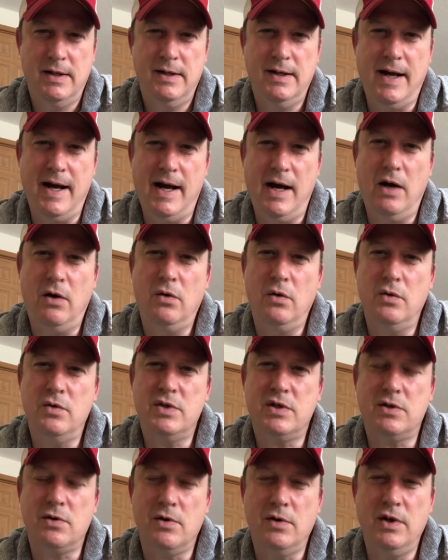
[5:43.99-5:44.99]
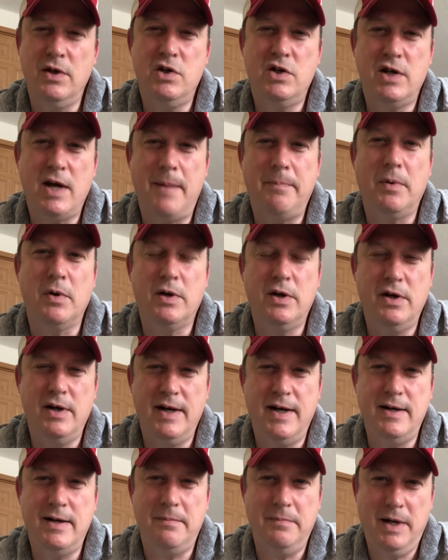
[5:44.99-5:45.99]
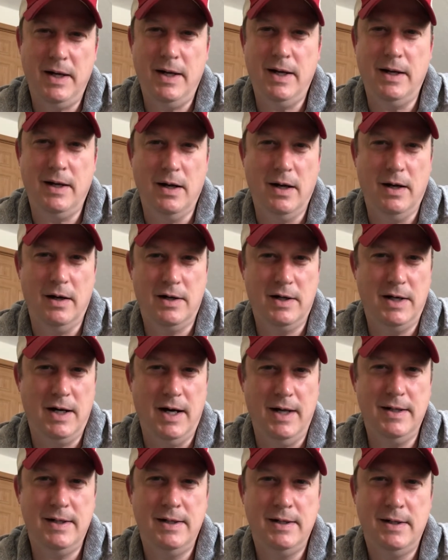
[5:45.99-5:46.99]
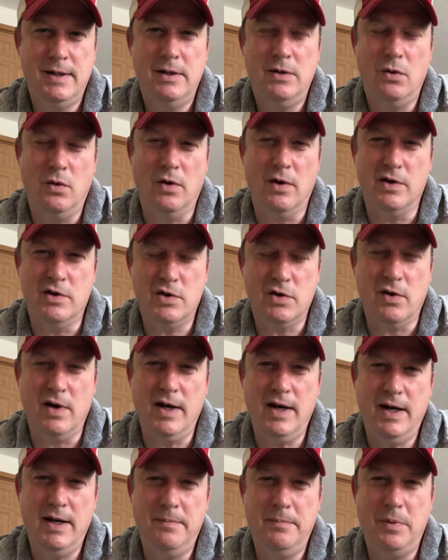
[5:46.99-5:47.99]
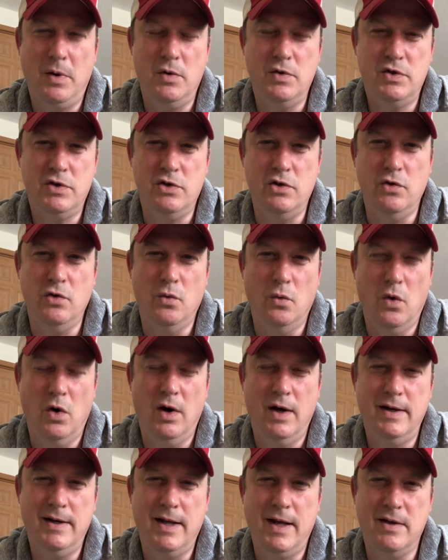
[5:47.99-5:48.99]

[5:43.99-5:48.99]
Now, Sterling Shepard could end up being a cut or a trade post June 1.